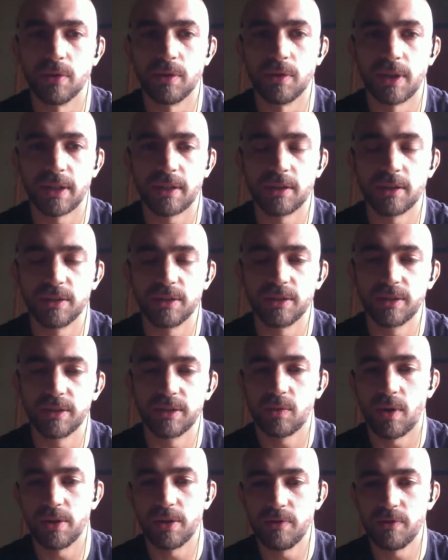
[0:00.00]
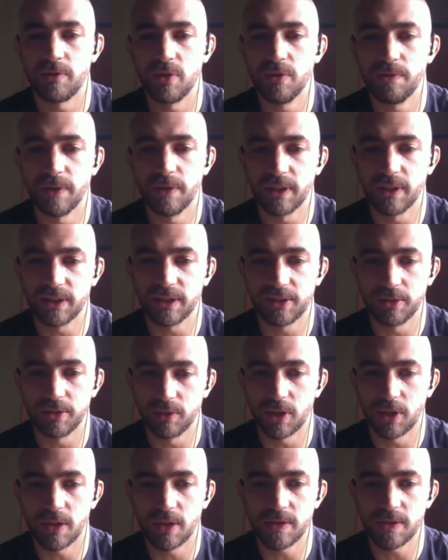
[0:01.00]
Like there's quite a few things to
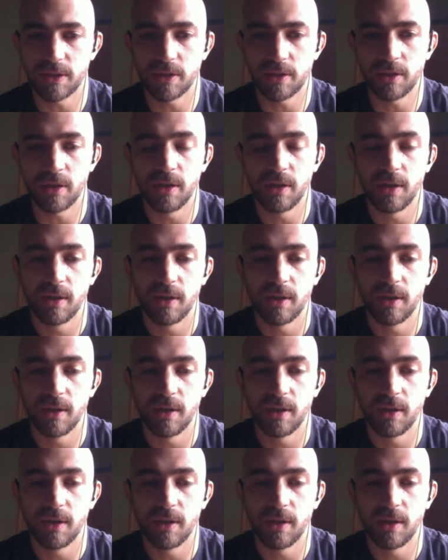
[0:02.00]
consider.